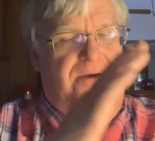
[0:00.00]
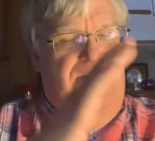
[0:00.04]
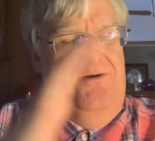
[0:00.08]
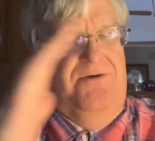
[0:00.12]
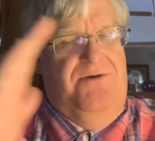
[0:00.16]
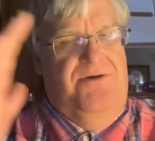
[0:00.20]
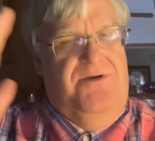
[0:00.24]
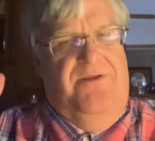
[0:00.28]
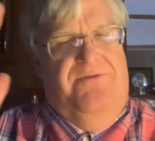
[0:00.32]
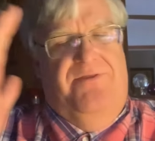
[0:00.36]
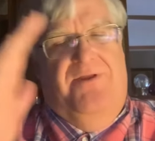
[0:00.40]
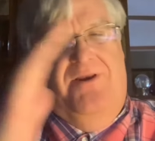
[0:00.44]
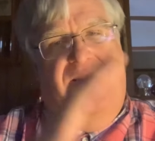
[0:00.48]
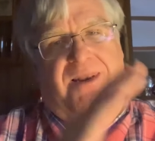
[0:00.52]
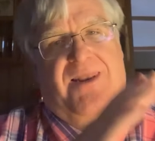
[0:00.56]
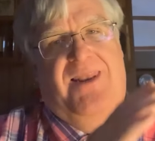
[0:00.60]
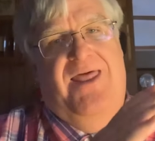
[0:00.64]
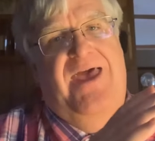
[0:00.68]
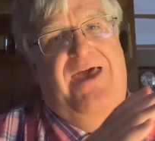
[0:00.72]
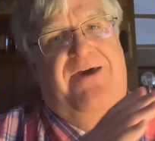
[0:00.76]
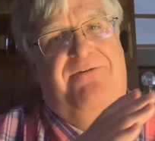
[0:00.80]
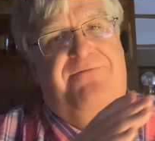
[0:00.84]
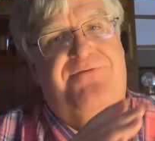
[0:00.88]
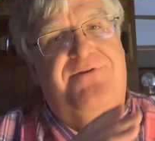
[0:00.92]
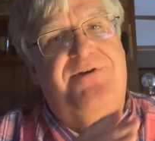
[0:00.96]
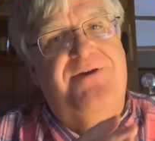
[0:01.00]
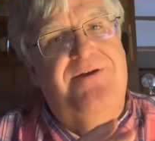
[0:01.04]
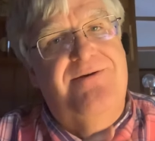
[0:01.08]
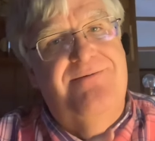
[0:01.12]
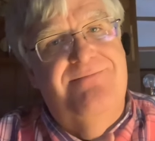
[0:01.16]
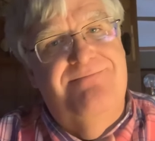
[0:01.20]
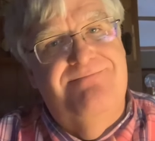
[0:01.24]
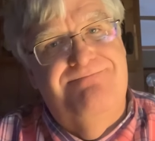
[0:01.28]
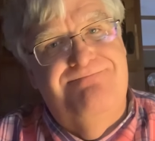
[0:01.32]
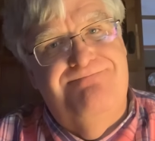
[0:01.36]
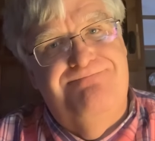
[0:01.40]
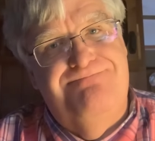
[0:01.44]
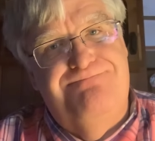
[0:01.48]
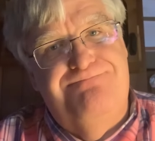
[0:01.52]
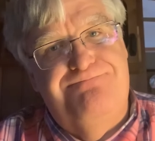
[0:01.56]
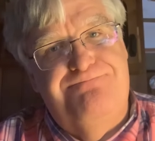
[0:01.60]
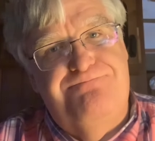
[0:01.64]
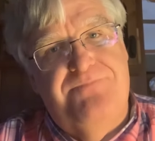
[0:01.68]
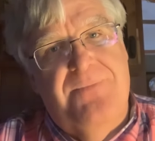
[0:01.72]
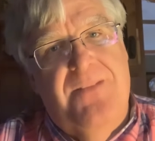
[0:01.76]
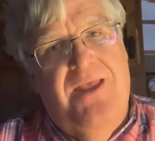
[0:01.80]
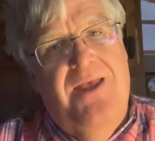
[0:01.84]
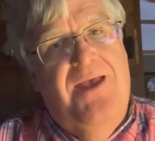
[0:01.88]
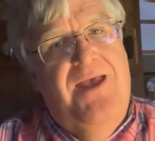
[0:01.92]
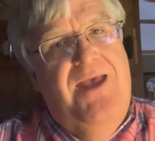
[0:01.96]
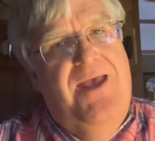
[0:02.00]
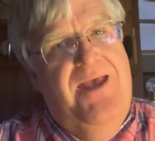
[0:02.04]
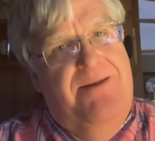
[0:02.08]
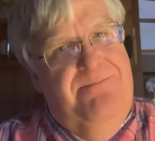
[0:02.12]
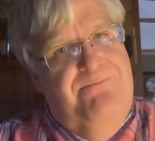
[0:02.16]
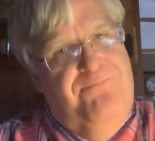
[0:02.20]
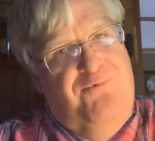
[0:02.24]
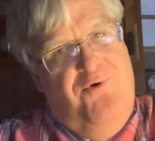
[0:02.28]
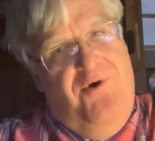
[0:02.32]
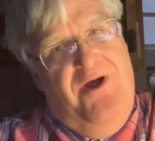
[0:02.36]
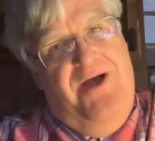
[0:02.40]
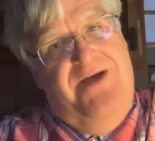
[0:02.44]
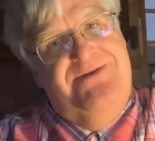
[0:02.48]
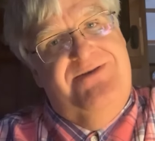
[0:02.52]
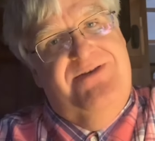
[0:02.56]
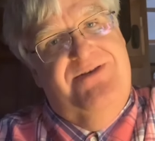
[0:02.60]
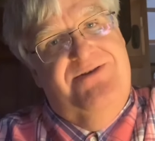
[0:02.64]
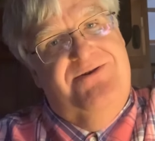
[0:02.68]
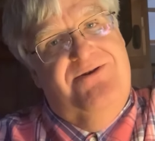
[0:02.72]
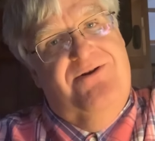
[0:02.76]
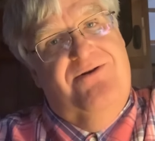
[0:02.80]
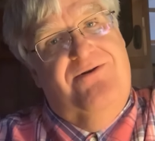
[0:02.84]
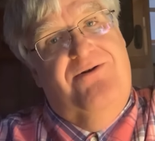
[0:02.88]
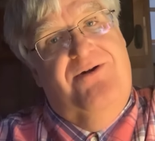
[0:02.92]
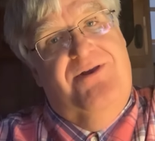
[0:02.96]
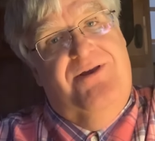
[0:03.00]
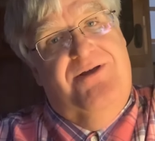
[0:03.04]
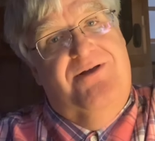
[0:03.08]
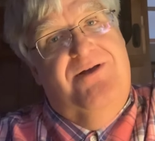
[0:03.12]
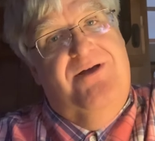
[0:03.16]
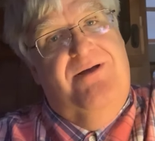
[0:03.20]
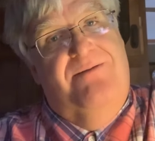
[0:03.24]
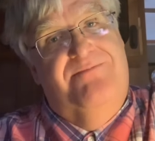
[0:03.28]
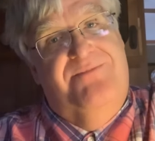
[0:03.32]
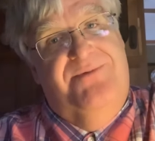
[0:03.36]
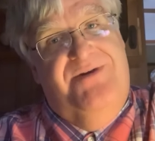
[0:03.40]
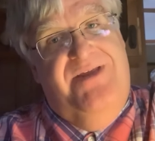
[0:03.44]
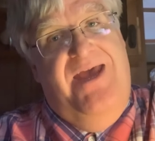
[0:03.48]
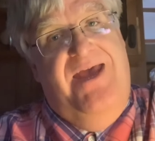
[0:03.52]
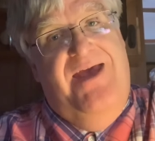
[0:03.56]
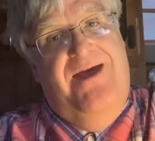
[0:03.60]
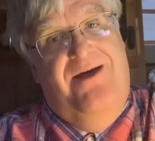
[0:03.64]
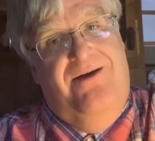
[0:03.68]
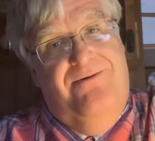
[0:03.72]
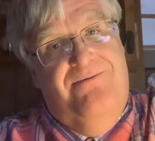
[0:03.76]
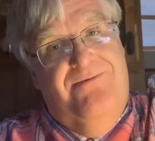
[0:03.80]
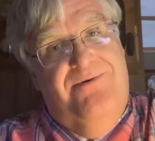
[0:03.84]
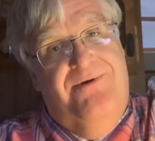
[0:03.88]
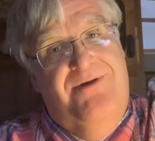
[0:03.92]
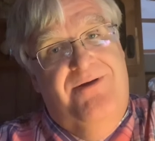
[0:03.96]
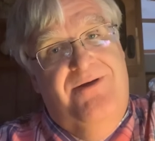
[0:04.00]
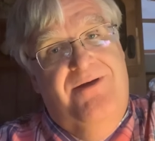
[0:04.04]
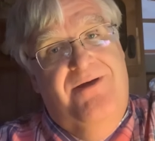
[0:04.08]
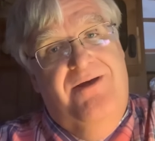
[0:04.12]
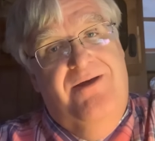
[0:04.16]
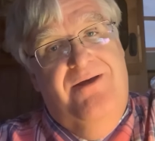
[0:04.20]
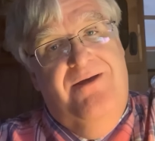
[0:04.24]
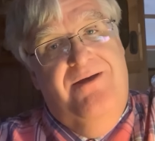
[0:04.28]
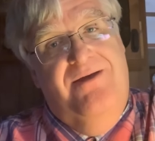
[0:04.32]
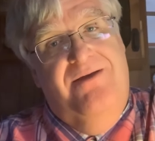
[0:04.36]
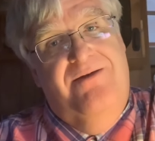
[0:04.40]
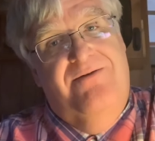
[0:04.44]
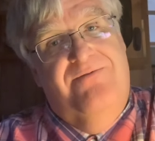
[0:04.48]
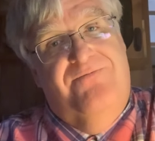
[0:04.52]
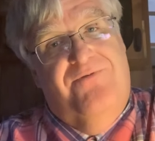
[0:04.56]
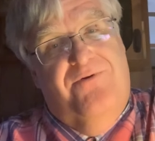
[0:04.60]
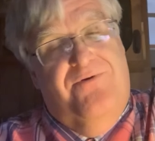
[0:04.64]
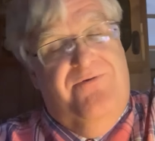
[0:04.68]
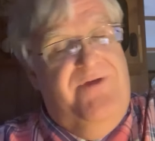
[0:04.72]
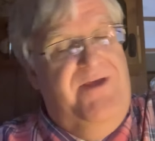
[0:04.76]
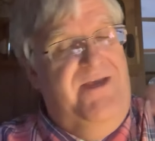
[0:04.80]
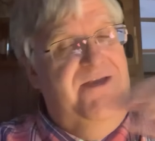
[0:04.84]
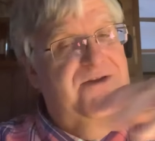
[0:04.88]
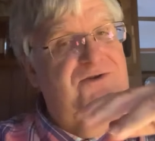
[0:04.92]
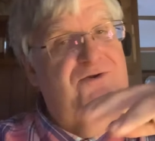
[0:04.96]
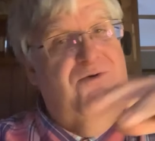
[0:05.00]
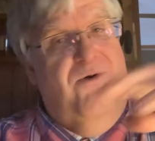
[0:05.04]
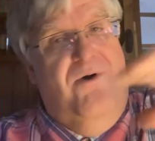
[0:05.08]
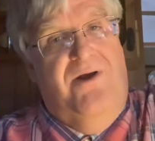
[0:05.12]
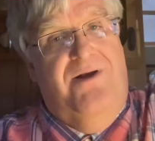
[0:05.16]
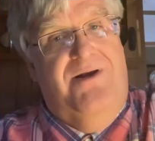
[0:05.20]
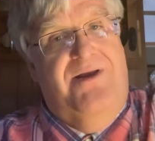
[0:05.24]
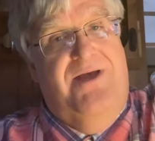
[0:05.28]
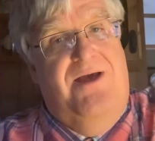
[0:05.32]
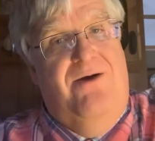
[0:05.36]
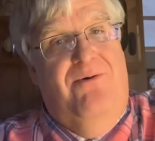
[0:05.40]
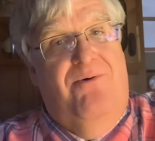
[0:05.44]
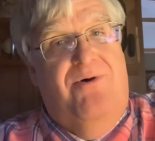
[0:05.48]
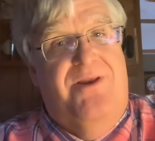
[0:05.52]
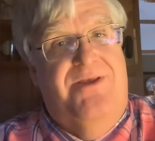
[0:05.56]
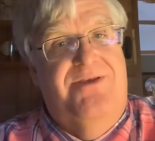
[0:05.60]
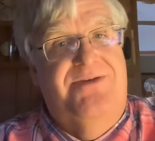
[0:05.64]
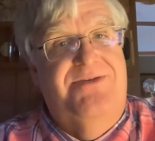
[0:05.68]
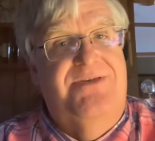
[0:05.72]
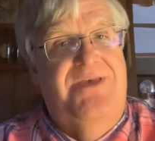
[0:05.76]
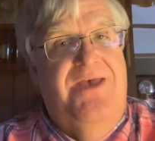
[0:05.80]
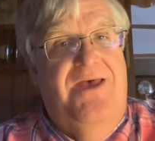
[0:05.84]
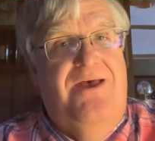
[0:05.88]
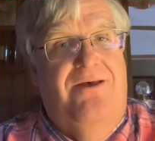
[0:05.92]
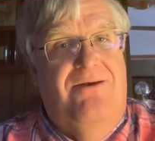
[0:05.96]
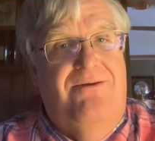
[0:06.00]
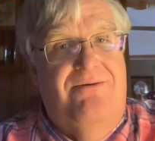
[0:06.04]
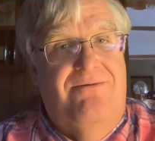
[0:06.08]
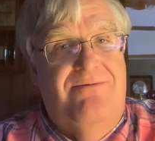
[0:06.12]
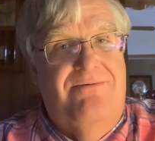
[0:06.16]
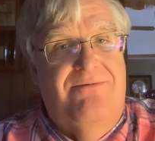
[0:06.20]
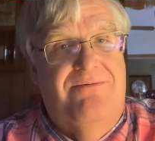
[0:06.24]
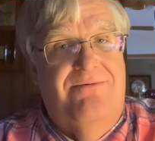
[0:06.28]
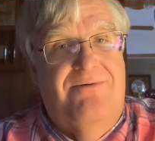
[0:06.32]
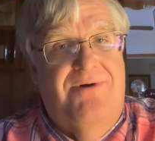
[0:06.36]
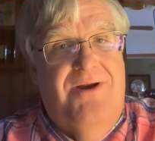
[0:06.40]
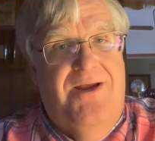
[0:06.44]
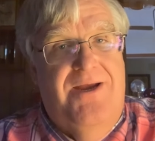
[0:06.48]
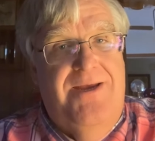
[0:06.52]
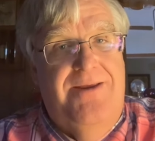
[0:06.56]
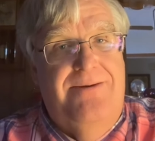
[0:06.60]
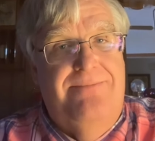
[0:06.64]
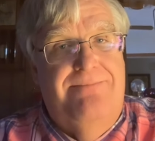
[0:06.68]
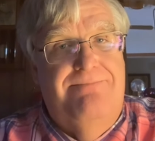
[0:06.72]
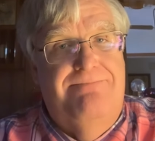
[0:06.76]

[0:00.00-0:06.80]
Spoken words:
to the left, and prices are going to come down for each quantity I want to sell, right?